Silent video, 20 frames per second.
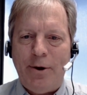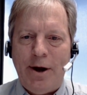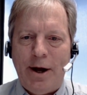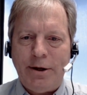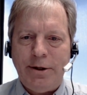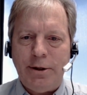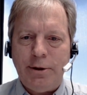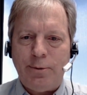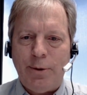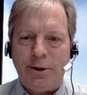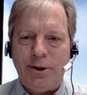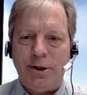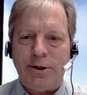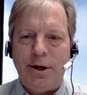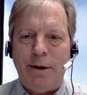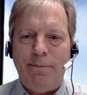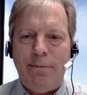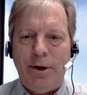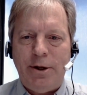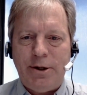Productions, which
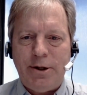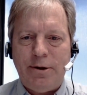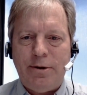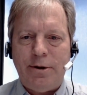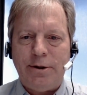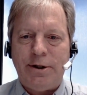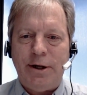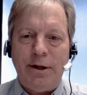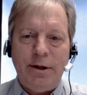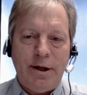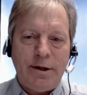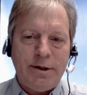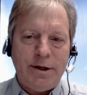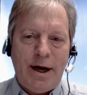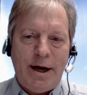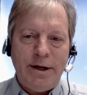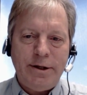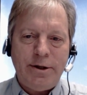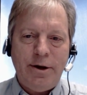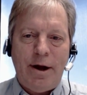is a musical
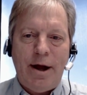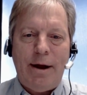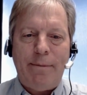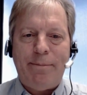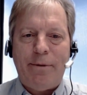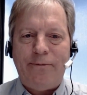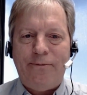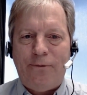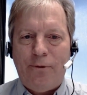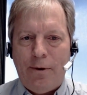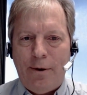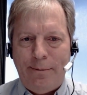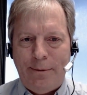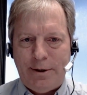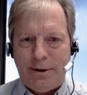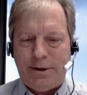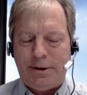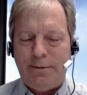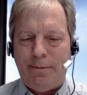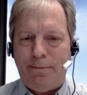synthesizer and
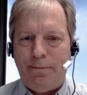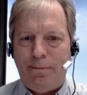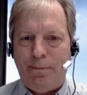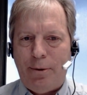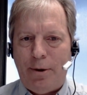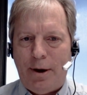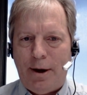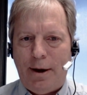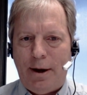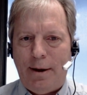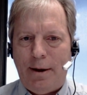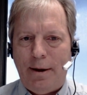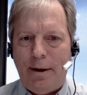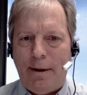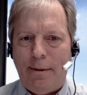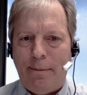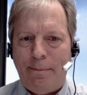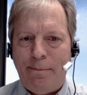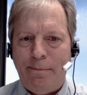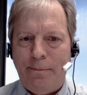performance
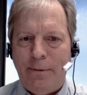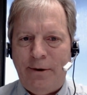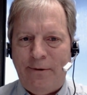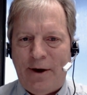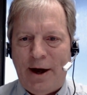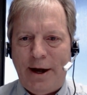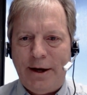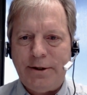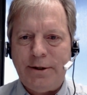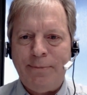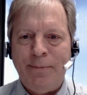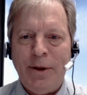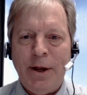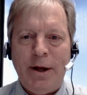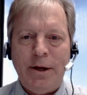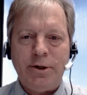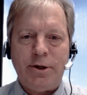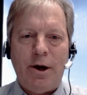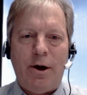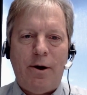uh, device.
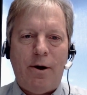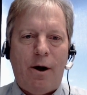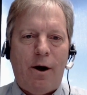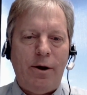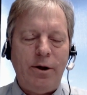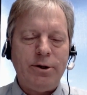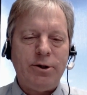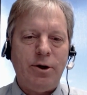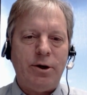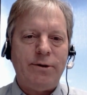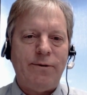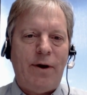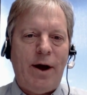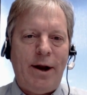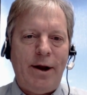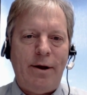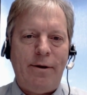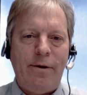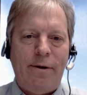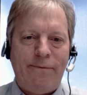So all sorts of
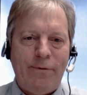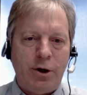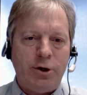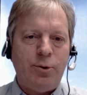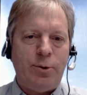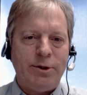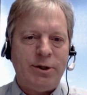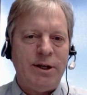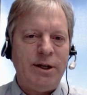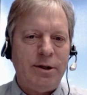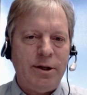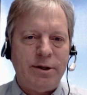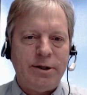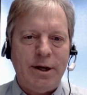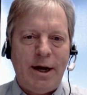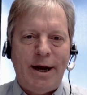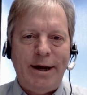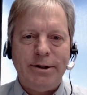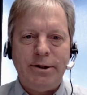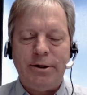audio, uh, virtual
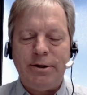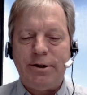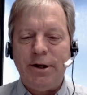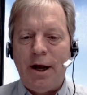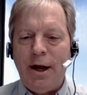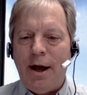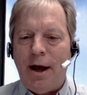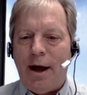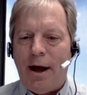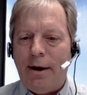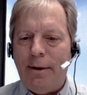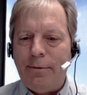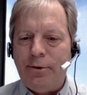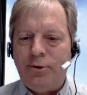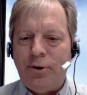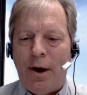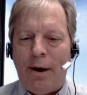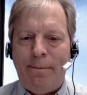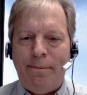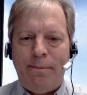synthesizers, uh,
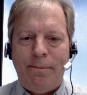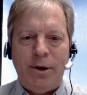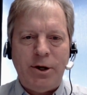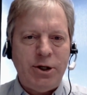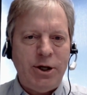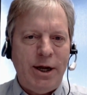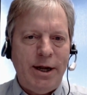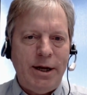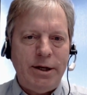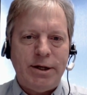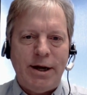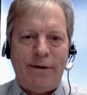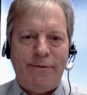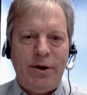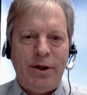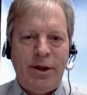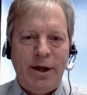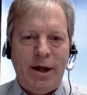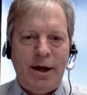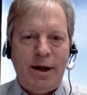drum machines,
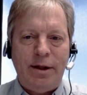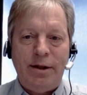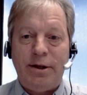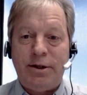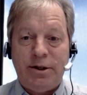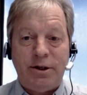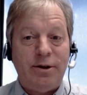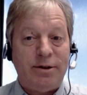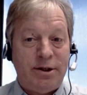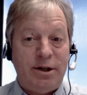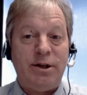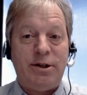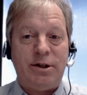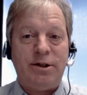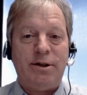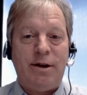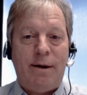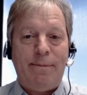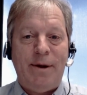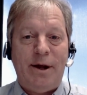everything. And this this
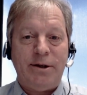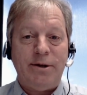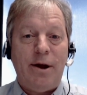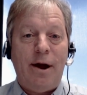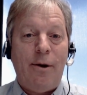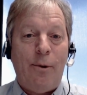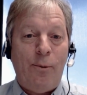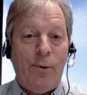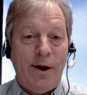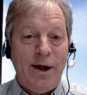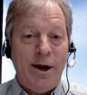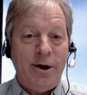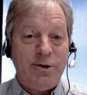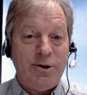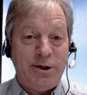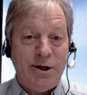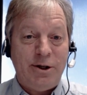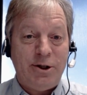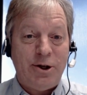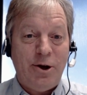is going to be an
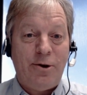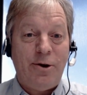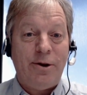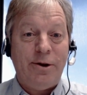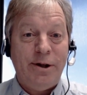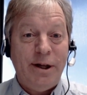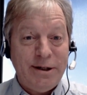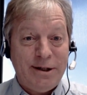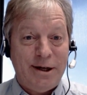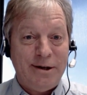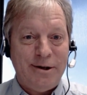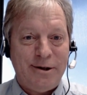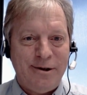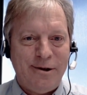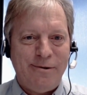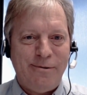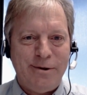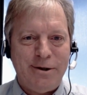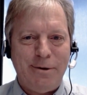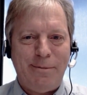interesting show to listen to,
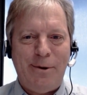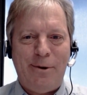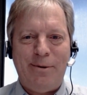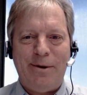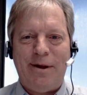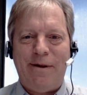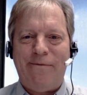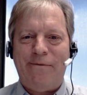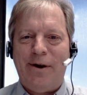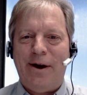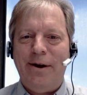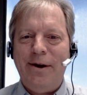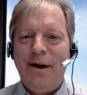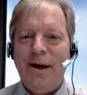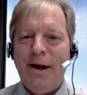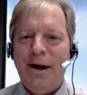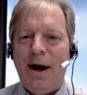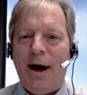which will be really fun.